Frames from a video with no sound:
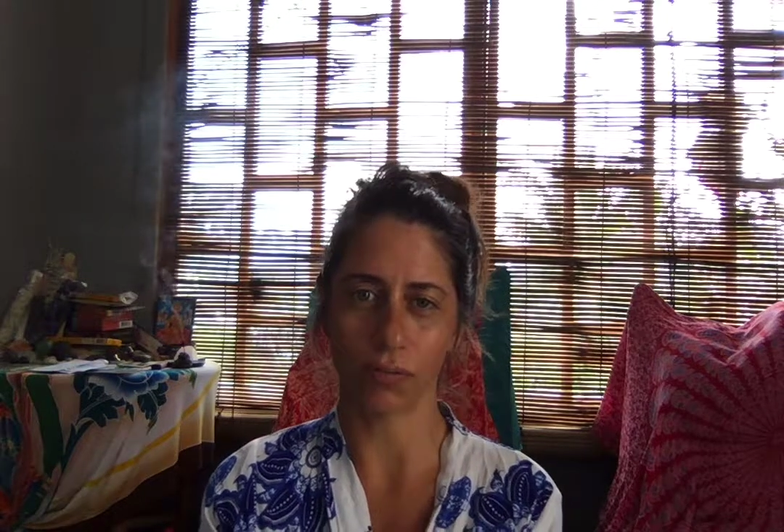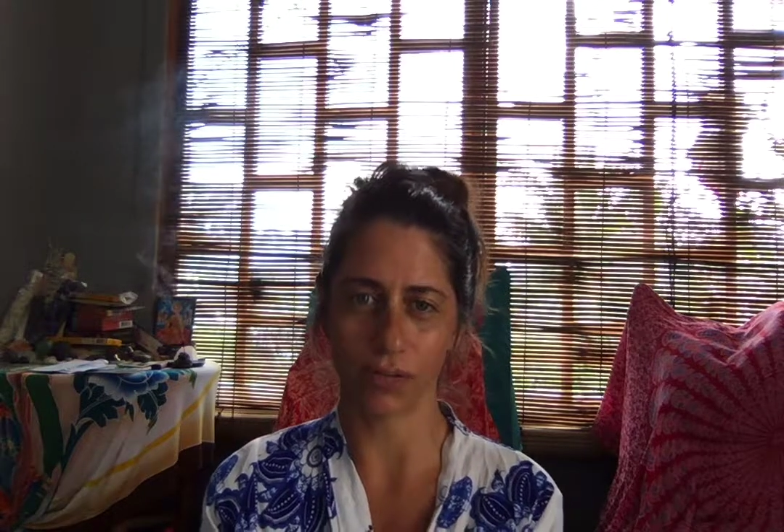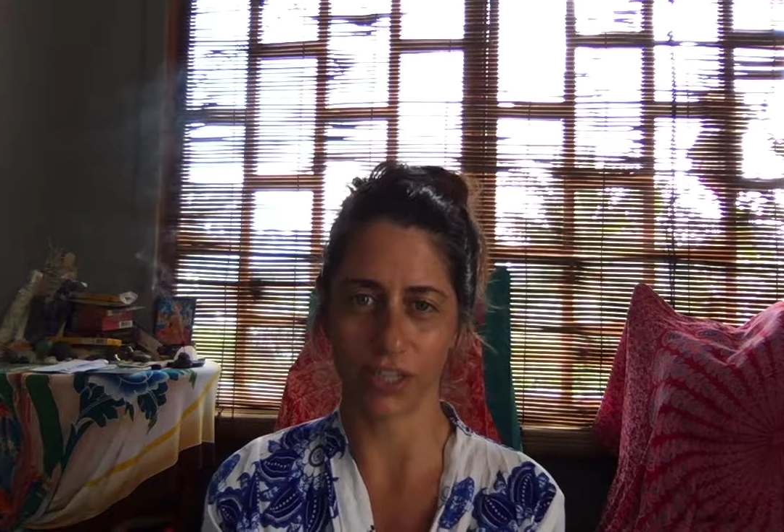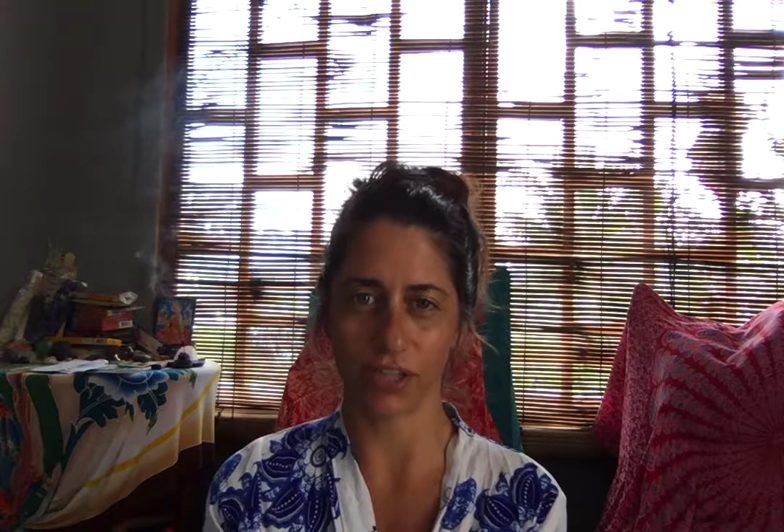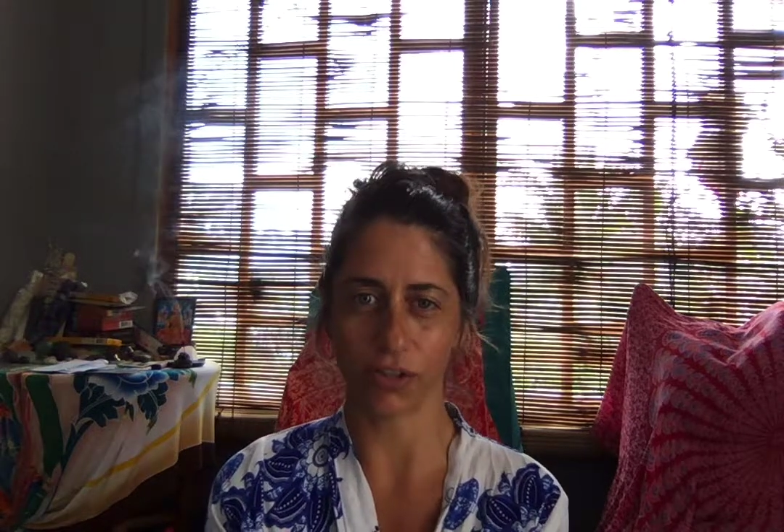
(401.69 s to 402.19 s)

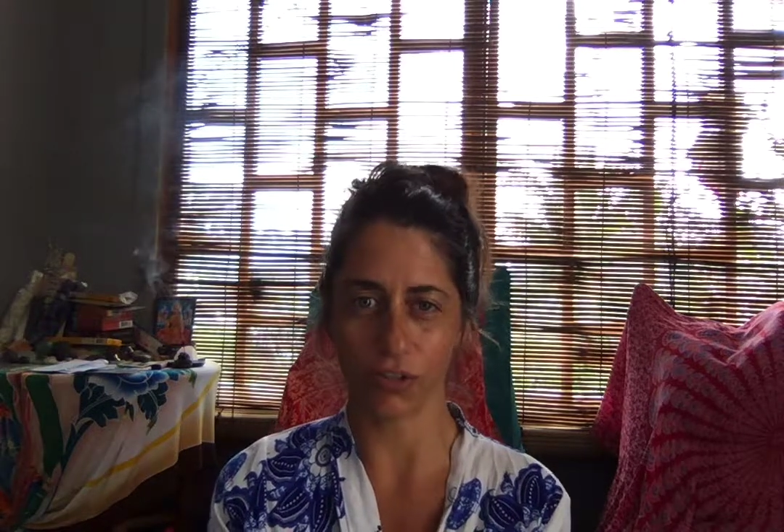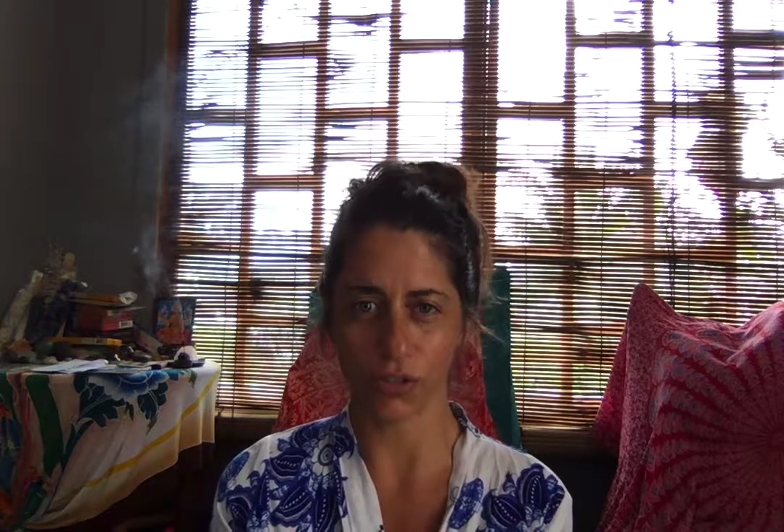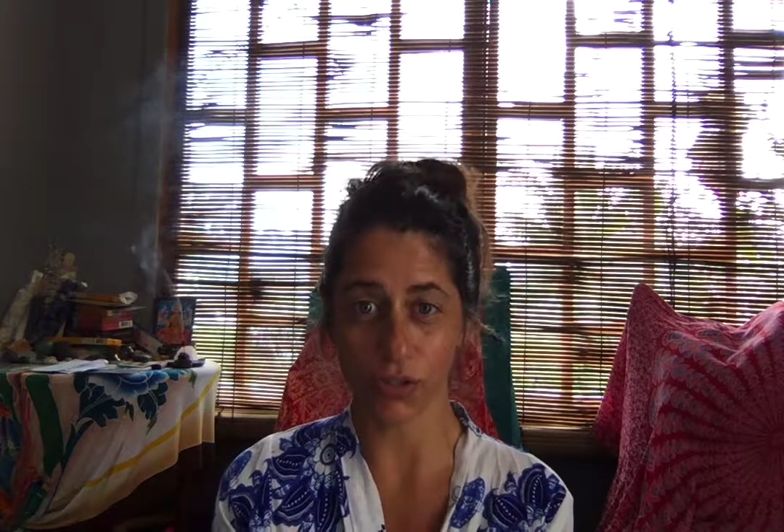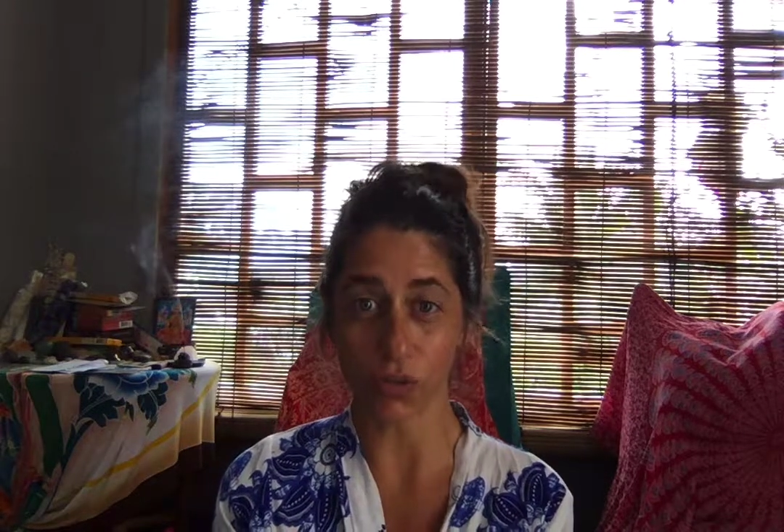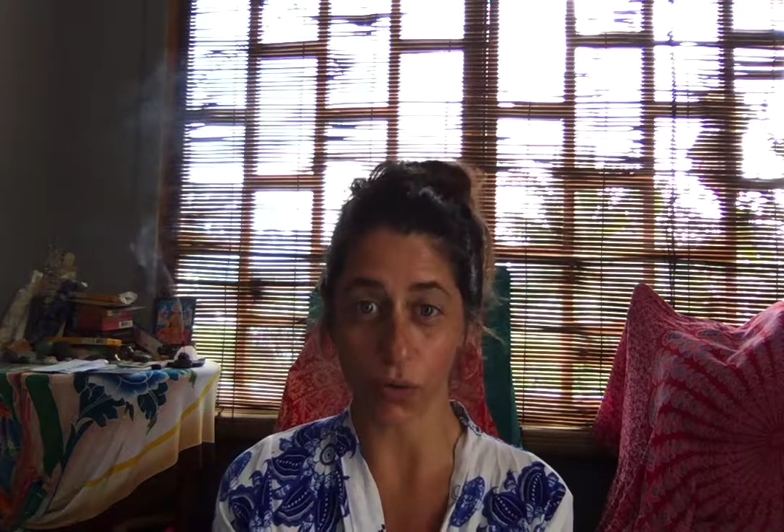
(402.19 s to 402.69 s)
particular
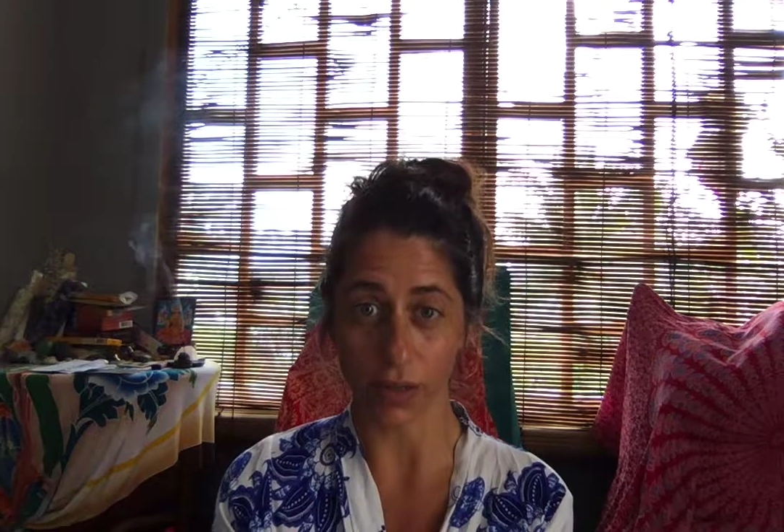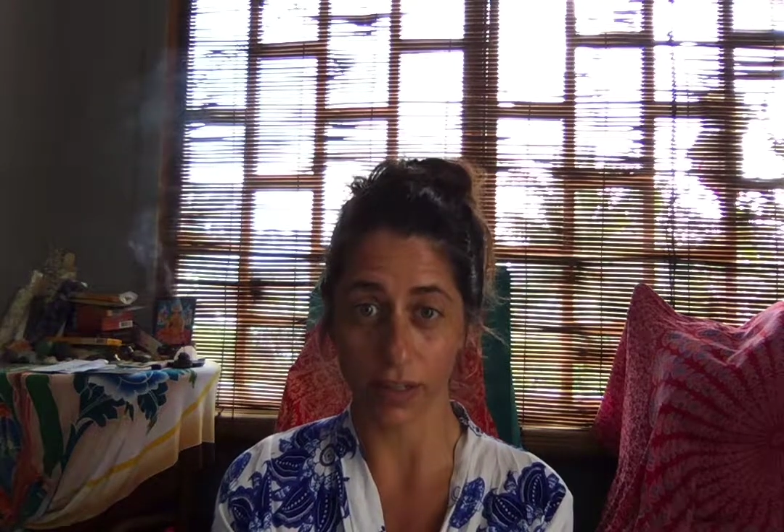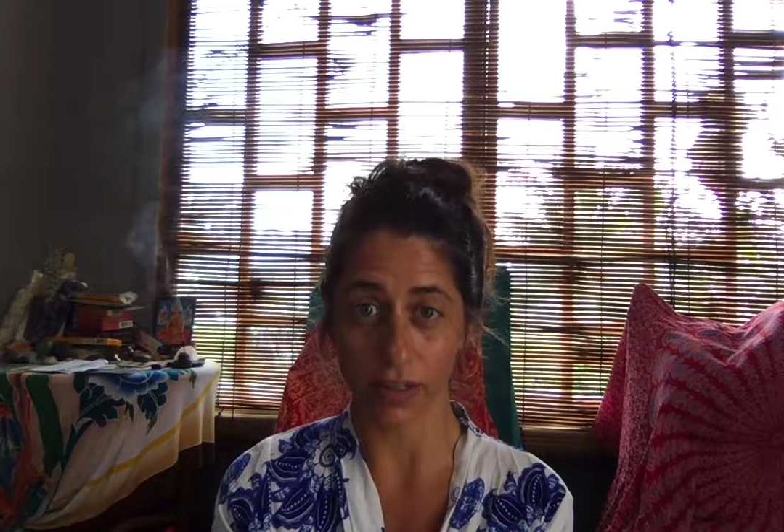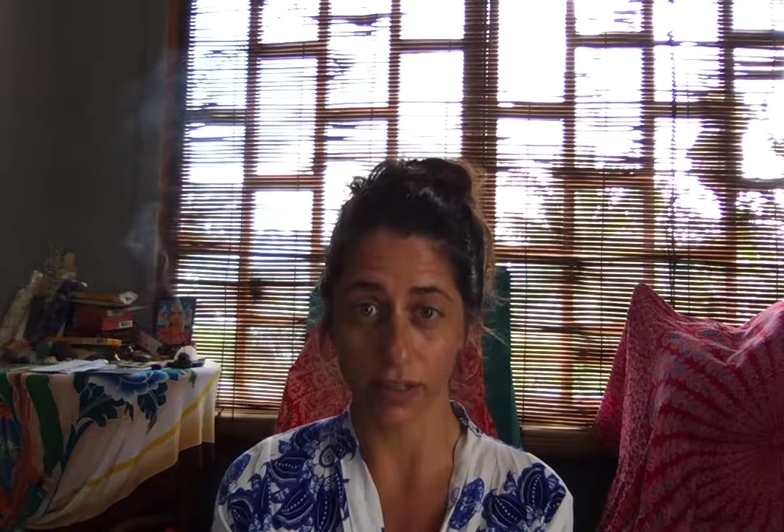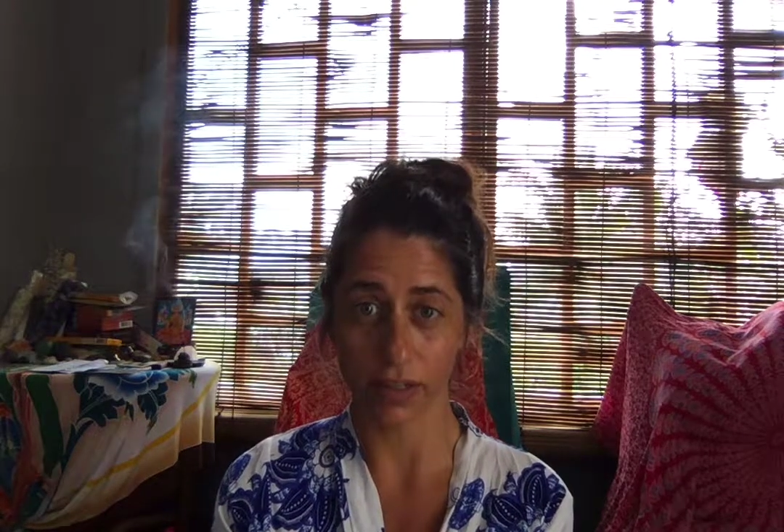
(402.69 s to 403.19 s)
story,